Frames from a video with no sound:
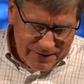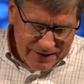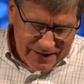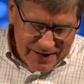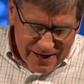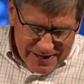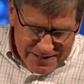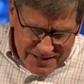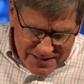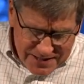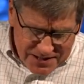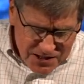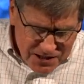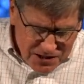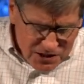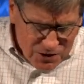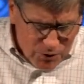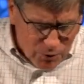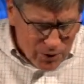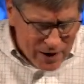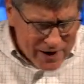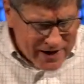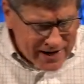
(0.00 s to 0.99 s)
Guys, this is
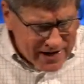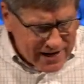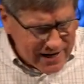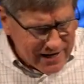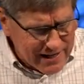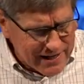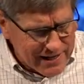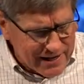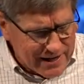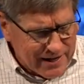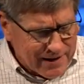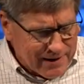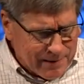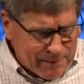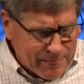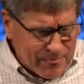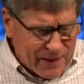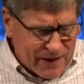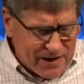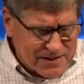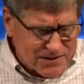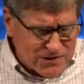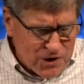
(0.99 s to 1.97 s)
the way healing
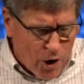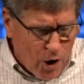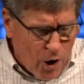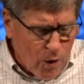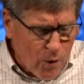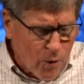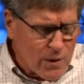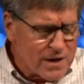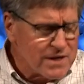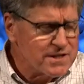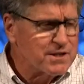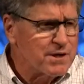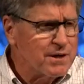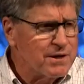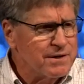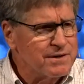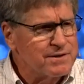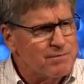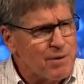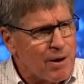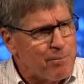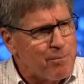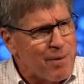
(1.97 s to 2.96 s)
is always
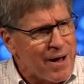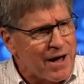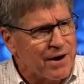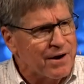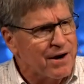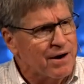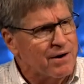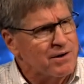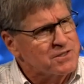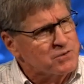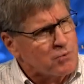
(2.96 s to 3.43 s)
about.